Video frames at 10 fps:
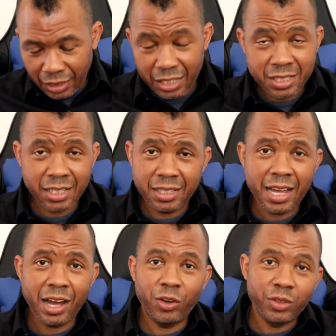to sit
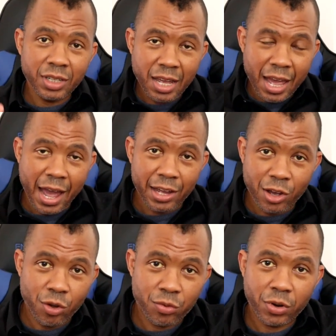down
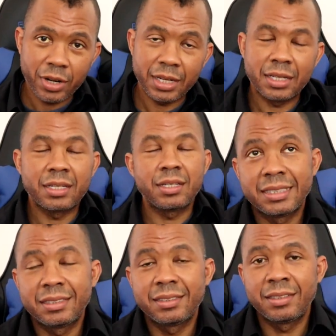and go for it.
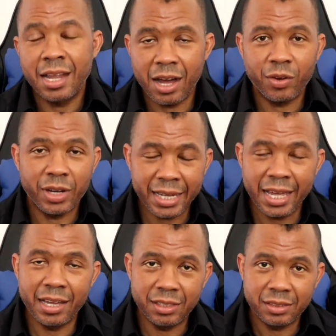Now,
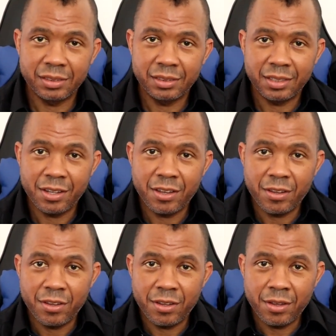again,
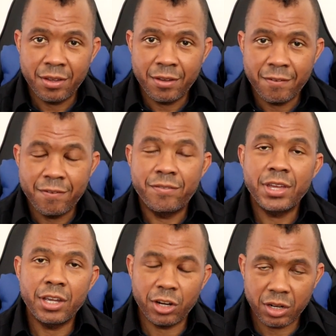
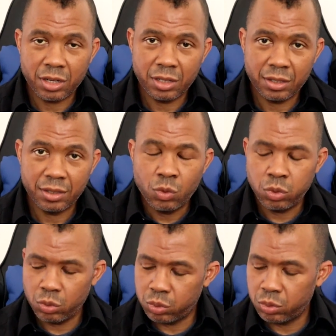fear.
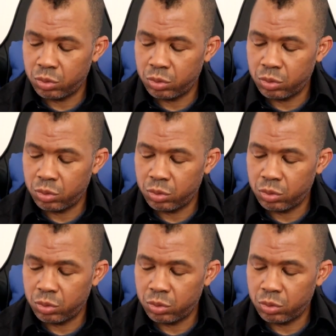Whew.